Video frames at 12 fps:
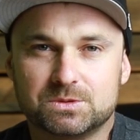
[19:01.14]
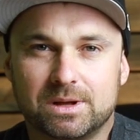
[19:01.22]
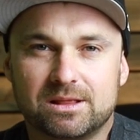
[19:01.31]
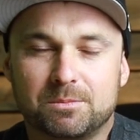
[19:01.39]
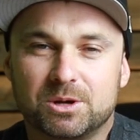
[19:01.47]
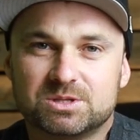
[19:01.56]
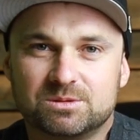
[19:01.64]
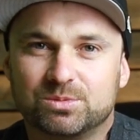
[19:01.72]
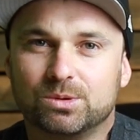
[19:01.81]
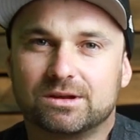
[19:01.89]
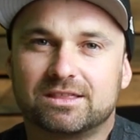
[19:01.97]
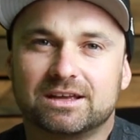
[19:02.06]
is one of the most
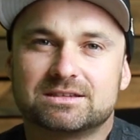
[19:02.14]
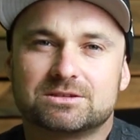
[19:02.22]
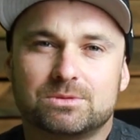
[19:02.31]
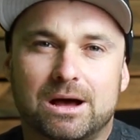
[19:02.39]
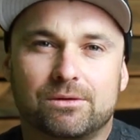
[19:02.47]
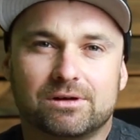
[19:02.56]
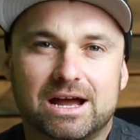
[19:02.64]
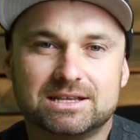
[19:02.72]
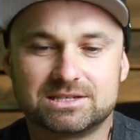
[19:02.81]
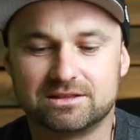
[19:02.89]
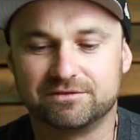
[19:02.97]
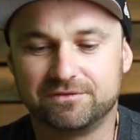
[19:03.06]
important things as well,
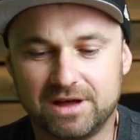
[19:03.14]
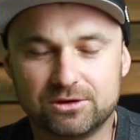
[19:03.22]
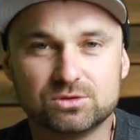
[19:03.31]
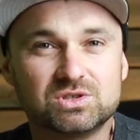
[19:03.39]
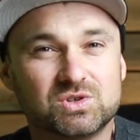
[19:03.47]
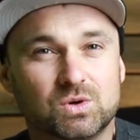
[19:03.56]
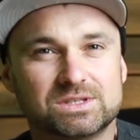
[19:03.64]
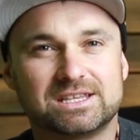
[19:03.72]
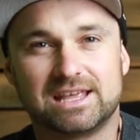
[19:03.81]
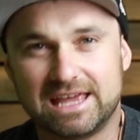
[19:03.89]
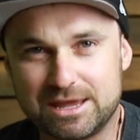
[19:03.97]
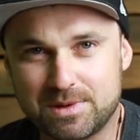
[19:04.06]
right? So the funnels talk
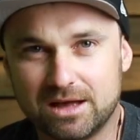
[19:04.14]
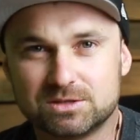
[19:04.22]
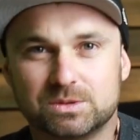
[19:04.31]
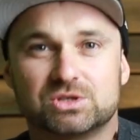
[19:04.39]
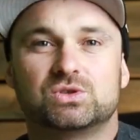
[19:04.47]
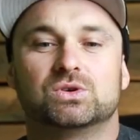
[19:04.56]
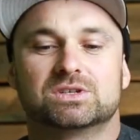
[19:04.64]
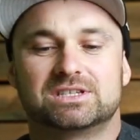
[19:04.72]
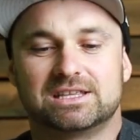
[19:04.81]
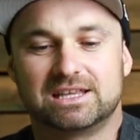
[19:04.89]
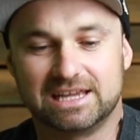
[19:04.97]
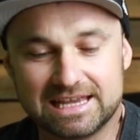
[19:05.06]
to the emails, which talk
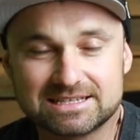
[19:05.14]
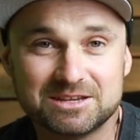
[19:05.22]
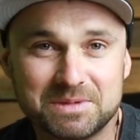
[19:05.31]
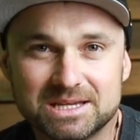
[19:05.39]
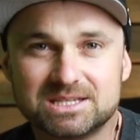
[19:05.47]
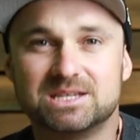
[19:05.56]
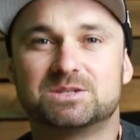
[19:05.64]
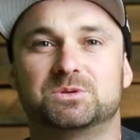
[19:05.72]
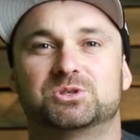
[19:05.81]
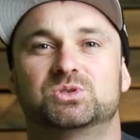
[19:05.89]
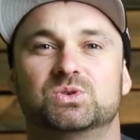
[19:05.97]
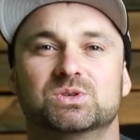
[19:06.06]
to the SMSs,
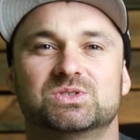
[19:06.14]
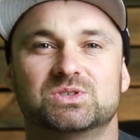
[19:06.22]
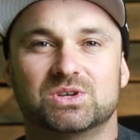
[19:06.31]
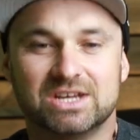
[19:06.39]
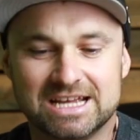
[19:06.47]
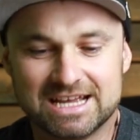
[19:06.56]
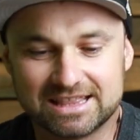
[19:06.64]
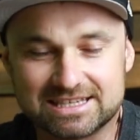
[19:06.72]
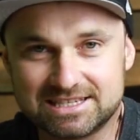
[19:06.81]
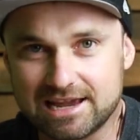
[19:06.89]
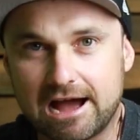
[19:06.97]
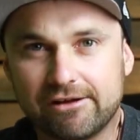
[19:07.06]
which talk to the
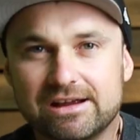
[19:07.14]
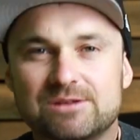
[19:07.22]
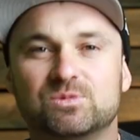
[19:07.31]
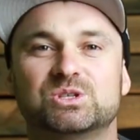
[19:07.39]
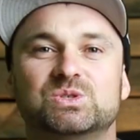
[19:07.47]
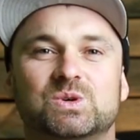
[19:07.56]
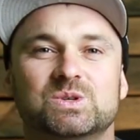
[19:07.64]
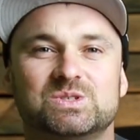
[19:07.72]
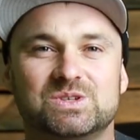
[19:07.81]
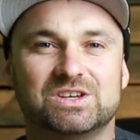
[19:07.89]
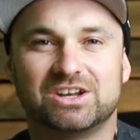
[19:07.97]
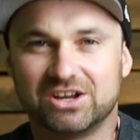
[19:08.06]
CRM, which talk
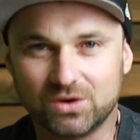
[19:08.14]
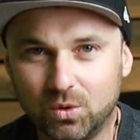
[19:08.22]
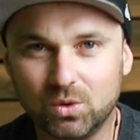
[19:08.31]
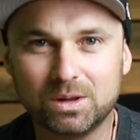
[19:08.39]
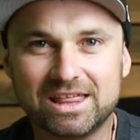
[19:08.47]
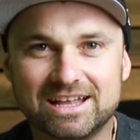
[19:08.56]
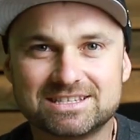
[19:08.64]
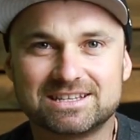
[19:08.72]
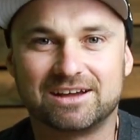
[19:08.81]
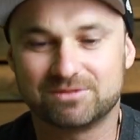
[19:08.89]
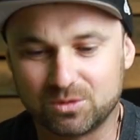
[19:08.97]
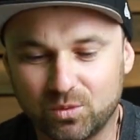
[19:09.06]
to, you know, all of that
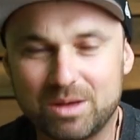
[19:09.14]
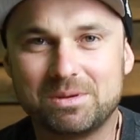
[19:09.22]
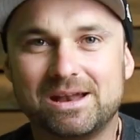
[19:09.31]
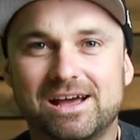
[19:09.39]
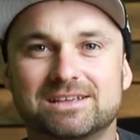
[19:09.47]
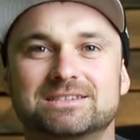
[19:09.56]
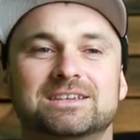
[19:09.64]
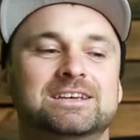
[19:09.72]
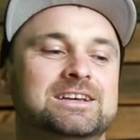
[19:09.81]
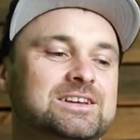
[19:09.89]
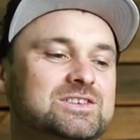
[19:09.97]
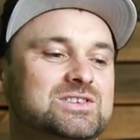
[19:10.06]
stuff, the webinars.
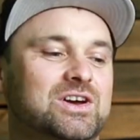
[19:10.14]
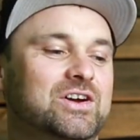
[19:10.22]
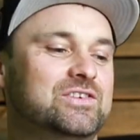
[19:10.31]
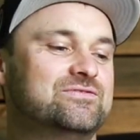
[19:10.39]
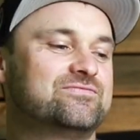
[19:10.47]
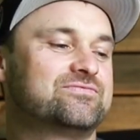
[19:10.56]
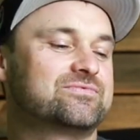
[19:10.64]
So